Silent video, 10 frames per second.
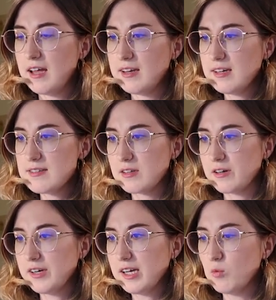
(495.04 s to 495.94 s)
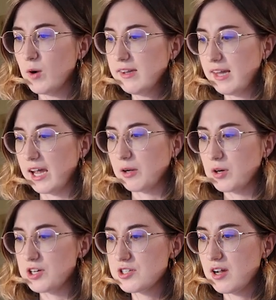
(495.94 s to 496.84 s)
And it is learning one
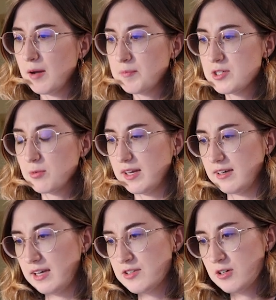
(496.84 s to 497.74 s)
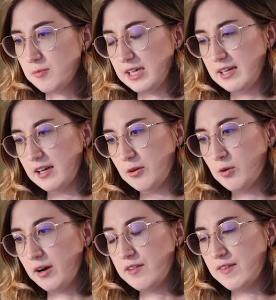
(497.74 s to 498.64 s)
language up to an intermediate
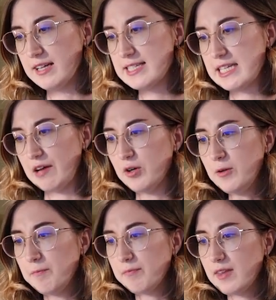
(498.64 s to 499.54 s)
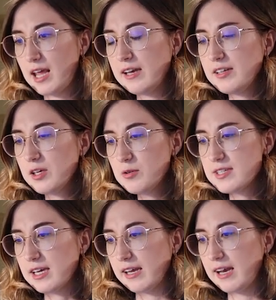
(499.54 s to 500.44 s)
or advanced level and
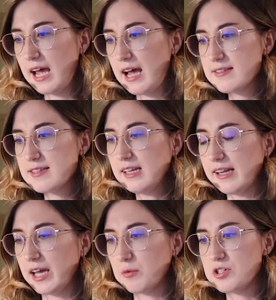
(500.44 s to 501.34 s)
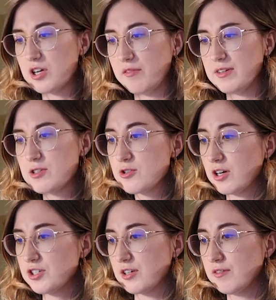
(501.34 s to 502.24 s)
using it as the language of
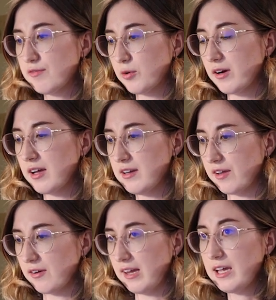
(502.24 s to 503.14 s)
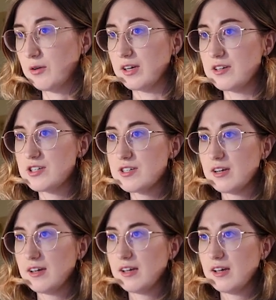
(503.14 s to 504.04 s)
instruction for another language.